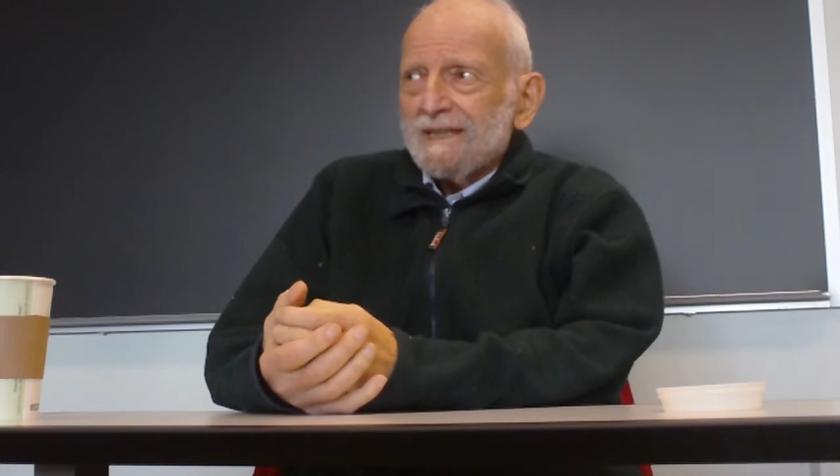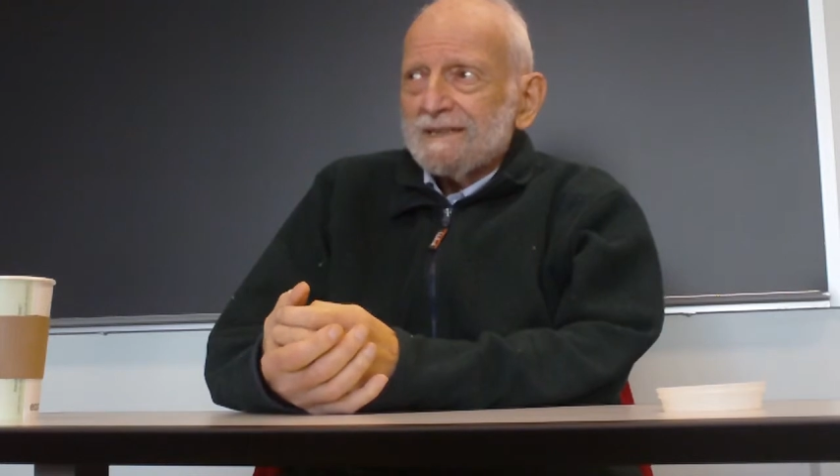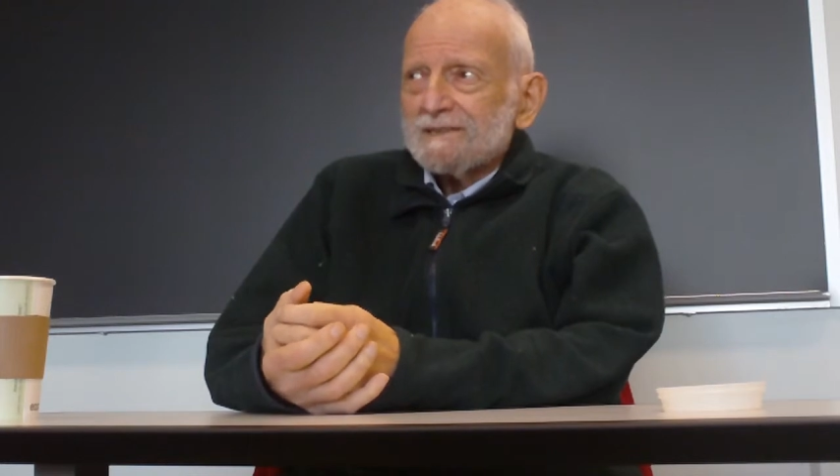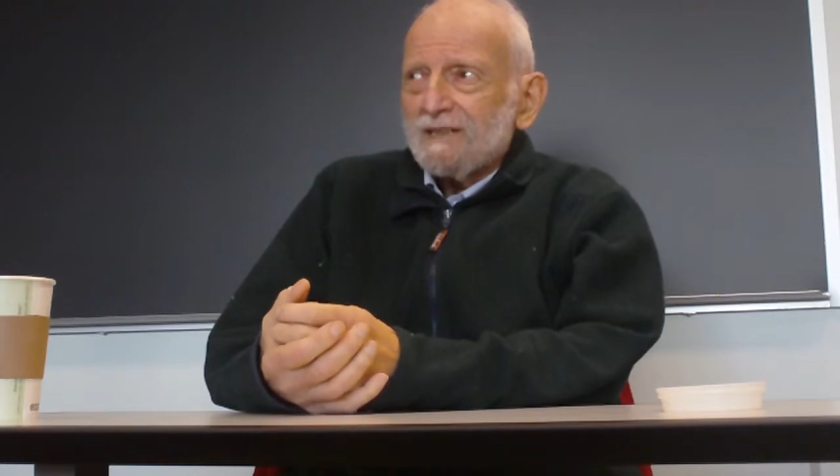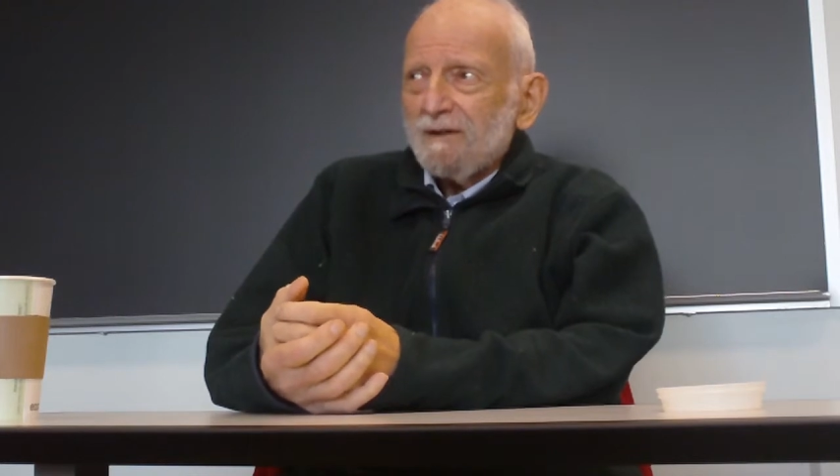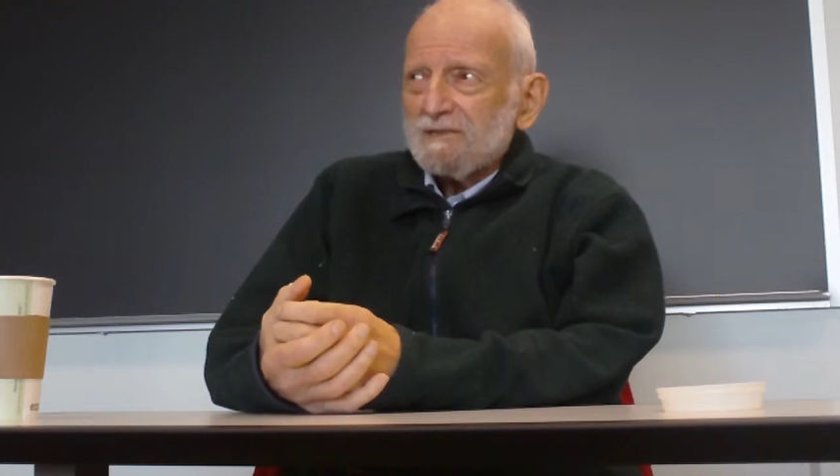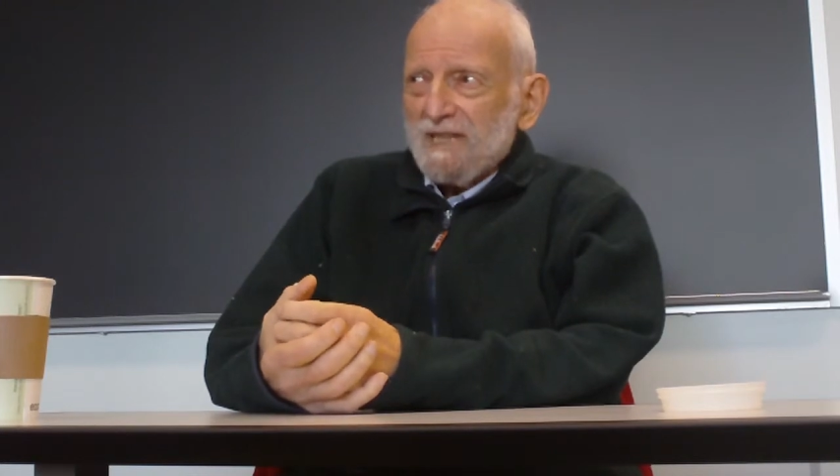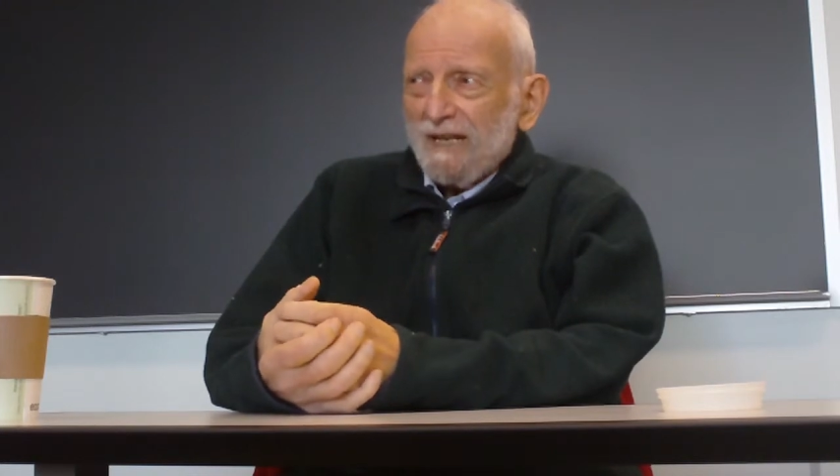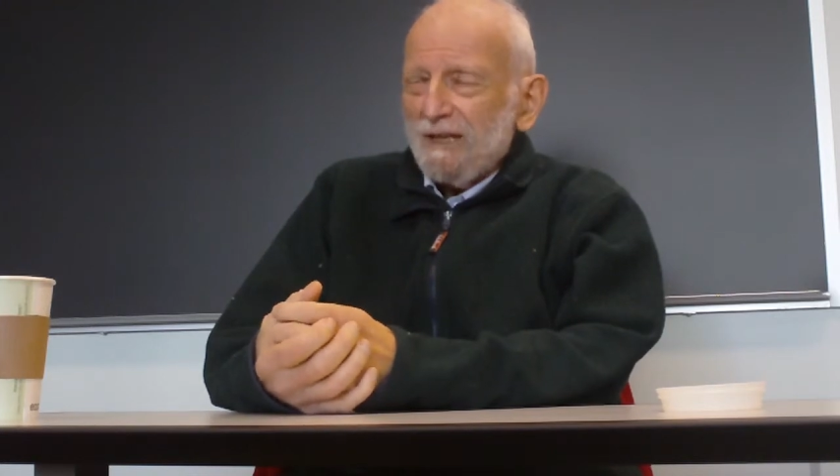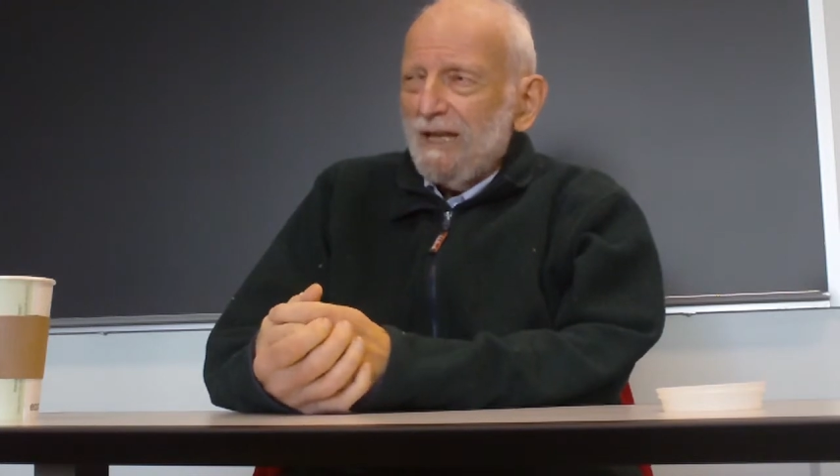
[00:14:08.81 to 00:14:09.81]
So it's
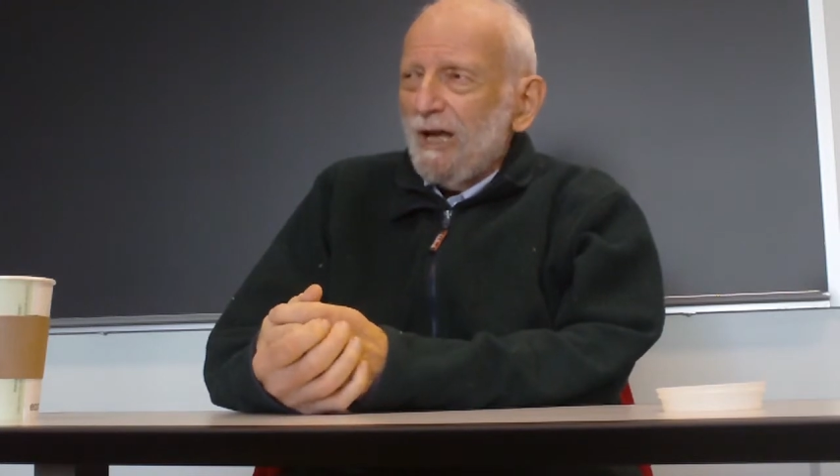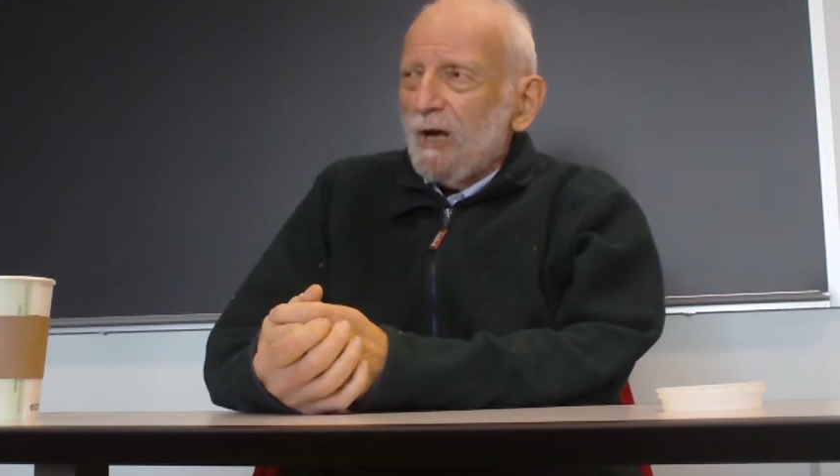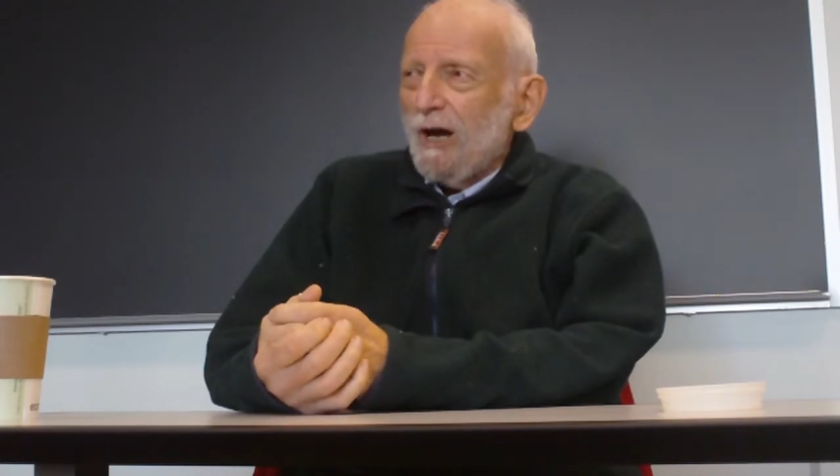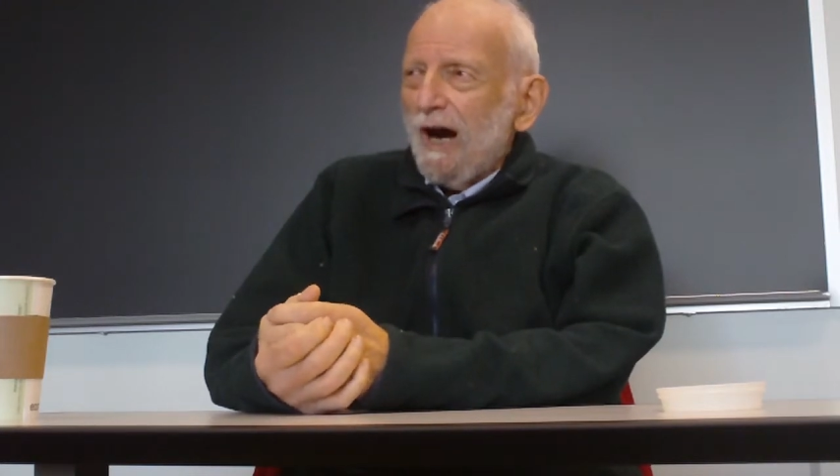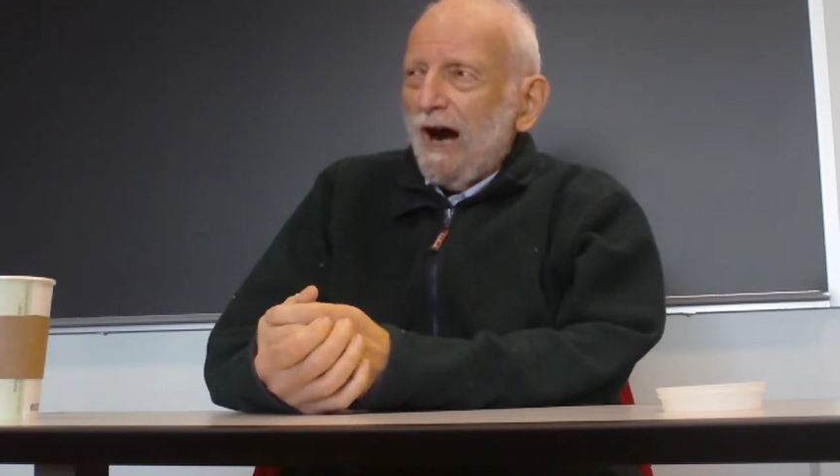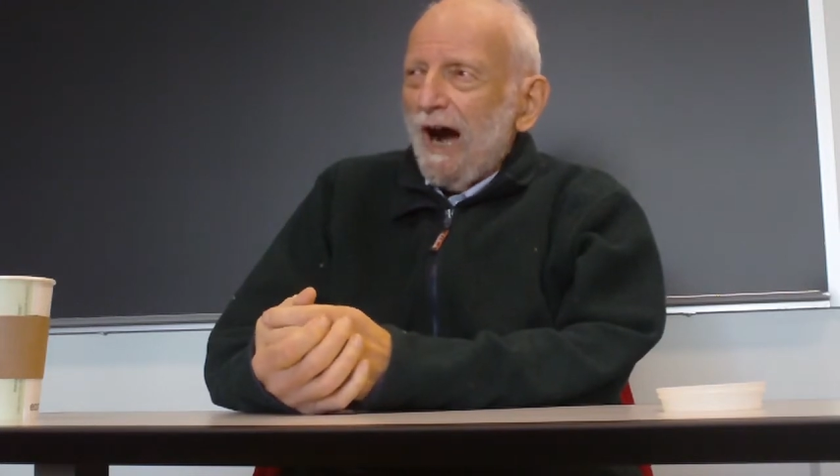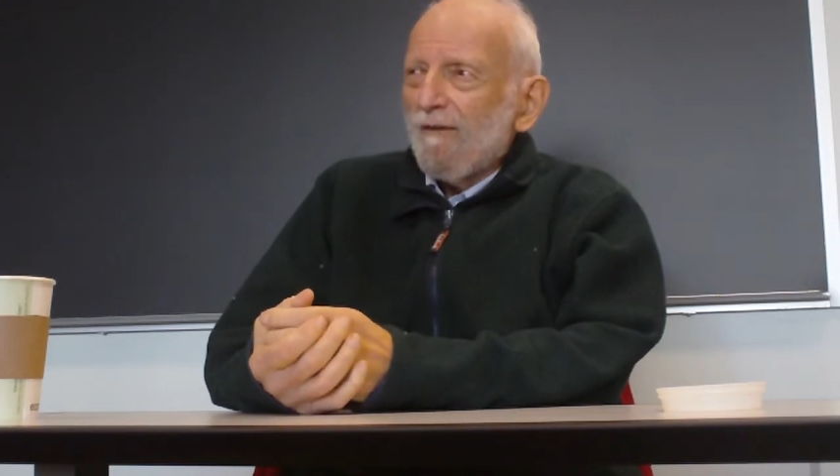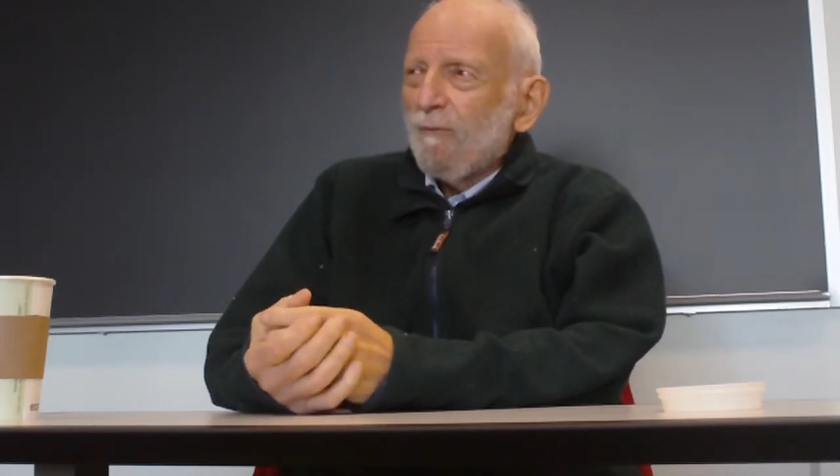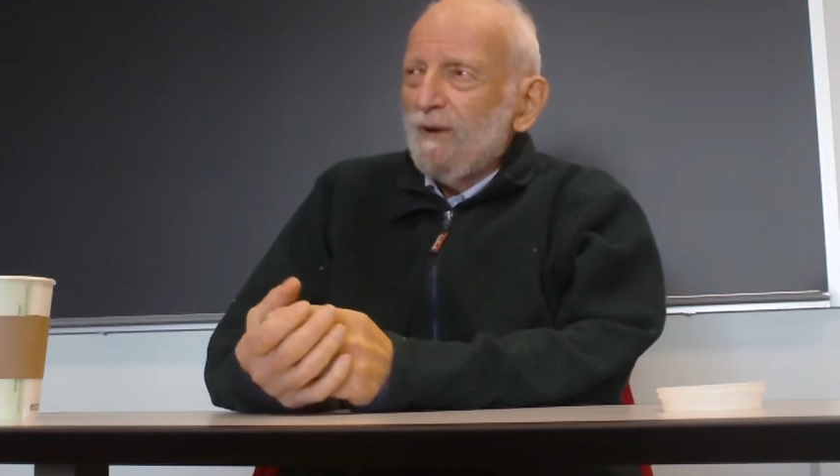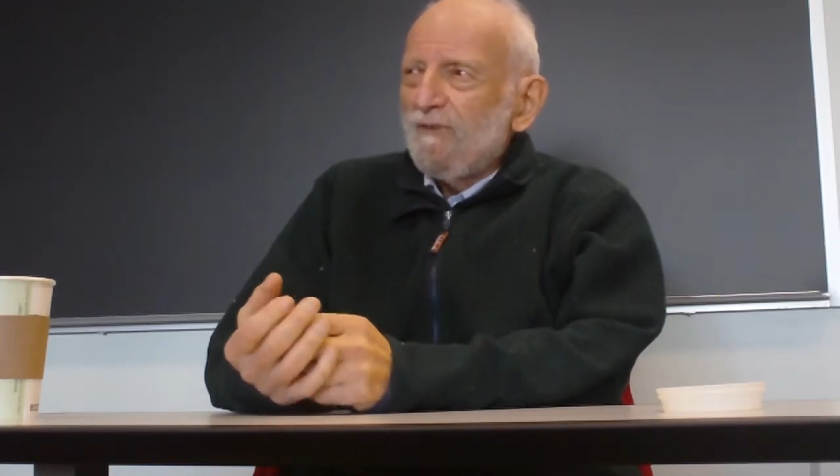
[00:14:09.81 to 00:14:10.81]
not we